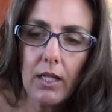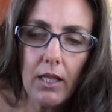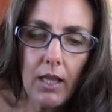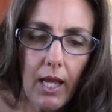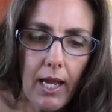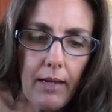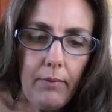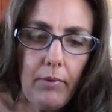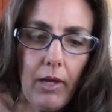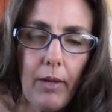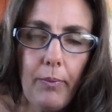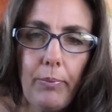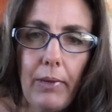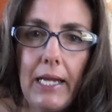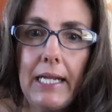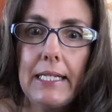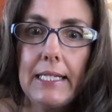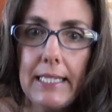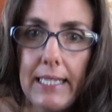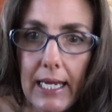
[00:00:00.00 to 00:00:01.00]
climb up
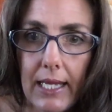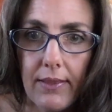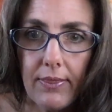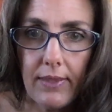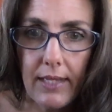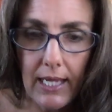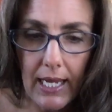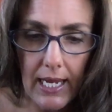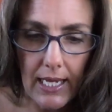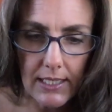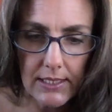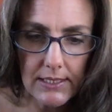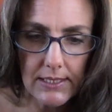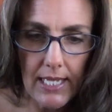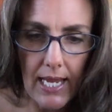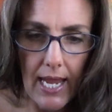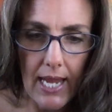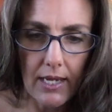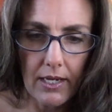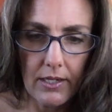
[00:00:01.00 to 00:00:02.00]
and get the egg
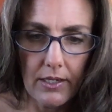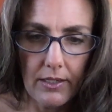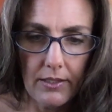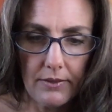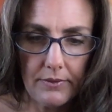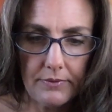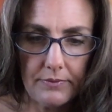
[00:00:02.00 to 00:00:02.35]
sac.